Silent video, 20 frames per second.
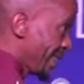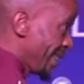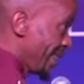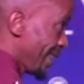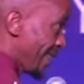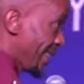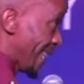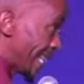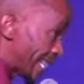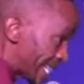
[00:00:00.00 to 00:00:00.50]

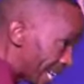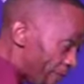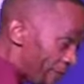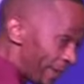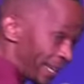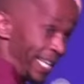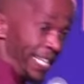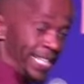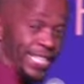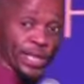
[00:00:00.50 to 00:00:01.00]
the
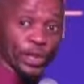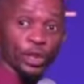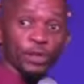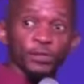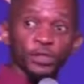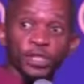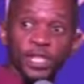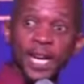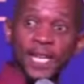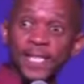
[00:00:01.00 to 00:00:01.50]
revelation of
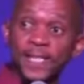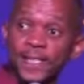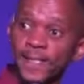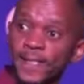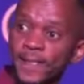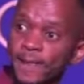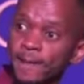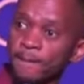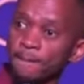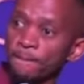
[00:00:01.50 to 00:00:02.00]

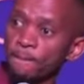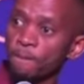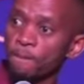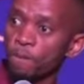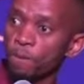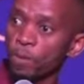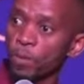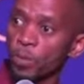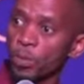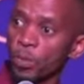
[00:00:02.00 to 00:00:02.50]
Christ.
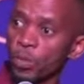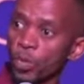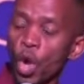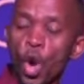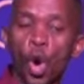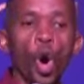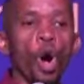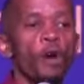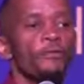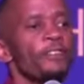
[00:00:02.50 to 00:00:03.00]

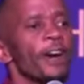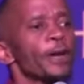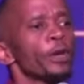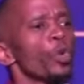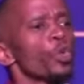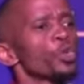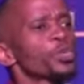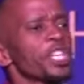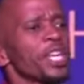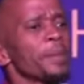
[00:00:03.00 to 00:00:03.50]
Okufana
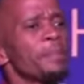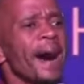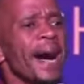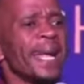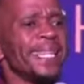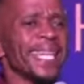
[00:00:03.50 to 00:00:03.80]
ukuthi ibandla